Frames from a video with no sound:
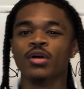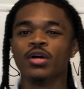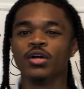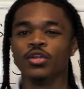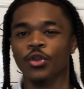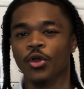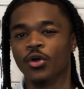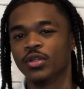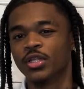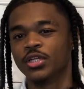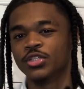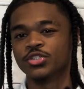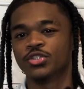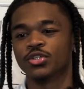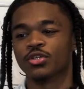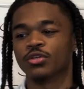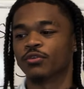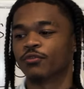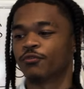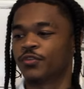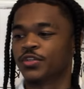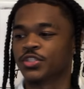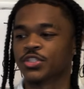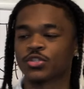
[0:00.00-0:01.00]
Don't let your
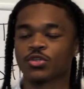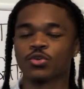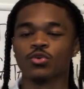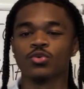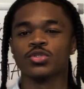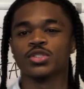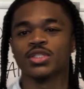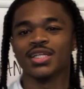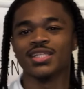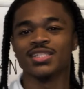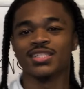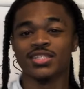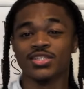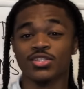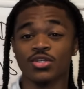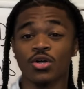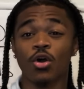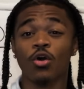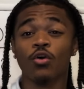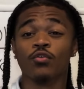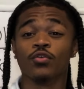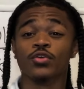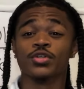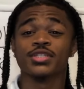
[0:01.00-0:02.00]
physical senses
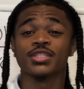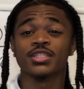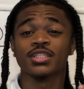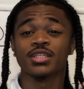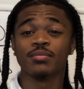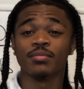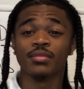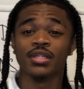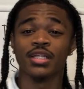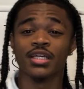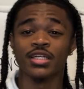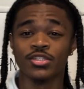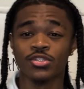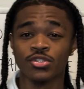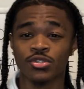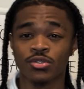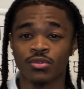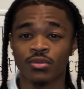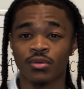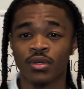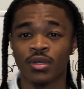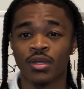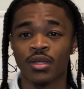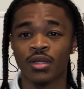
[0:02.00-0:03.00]
overstimulate you.